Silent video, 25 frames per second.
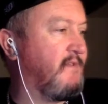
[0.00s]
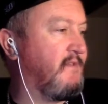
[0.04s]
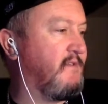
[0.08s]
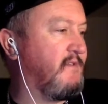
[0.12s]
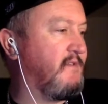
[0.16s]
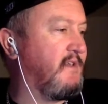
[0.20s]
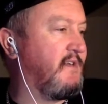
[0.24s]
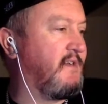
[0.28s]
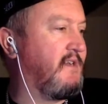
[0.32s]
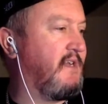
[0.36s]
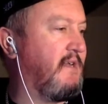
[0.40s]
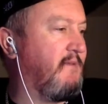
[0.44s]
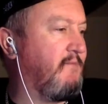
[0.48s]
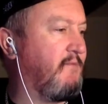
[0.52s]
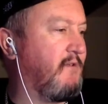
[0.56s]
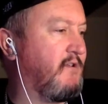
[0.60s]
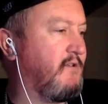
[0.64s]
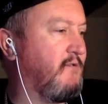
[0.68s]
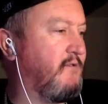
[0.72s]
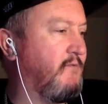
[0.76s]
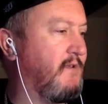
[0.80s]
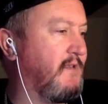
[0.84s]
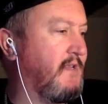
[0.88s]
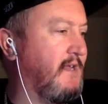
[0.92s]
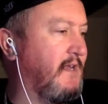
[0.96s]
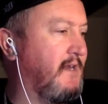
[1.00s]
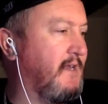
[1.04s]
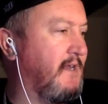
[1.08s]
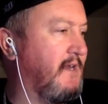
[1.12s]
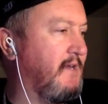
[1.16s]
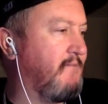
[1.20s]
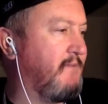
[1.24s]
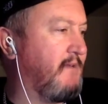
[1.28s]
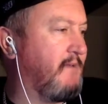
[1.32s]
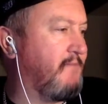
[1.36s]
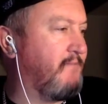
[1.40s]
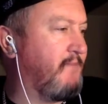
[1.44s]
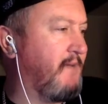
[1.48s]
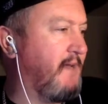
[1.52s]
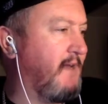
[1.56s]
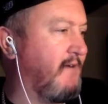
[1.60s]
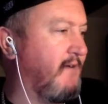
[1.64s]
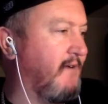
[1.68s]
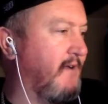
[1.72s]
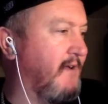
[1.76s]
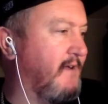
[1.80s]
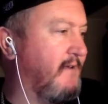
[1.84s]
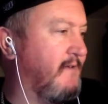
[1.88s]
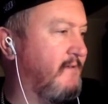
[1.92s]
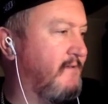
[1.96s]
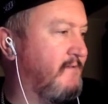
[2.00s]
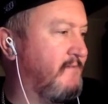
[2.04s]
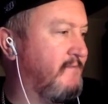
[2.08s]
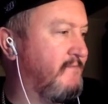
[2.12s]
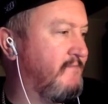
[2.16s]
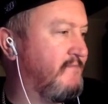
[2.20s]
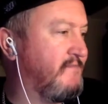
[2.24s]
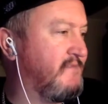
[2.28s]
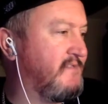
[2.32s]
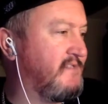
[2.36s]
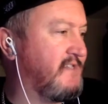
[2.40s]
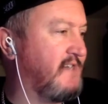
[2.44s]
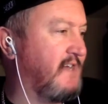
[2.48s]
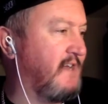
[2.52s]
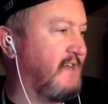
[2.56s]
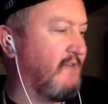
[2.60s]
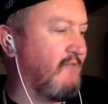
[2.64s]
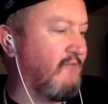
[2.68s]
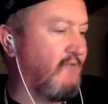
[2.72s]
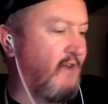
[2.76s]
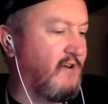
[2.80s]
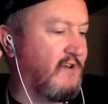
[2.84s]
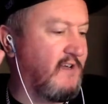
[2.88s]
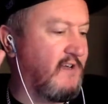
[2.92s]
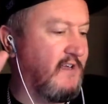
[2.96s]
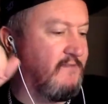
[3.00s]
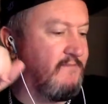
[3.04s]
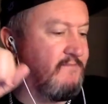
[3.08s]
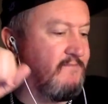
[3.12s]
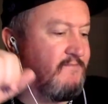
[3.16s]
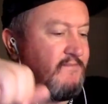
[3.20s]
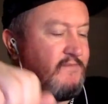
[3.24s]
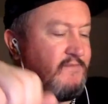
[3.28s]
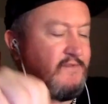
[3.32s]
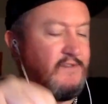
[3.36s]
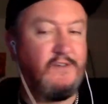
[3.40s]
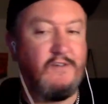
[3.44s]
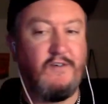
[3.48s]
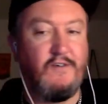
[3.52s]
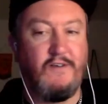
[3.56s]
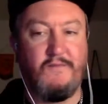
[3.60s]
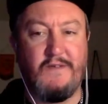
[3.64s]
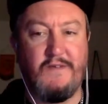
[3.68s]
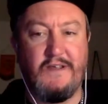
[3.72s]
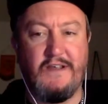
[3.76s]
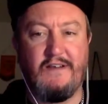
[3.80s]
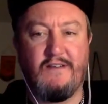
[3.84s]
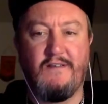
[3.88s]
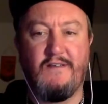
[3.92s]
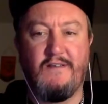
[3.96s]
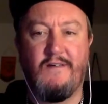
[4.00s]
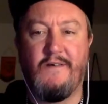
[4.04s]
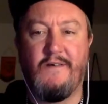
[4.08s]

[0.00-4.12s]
The team are doing that little bit better, yeah? It's kind of rocking, you know what I mean?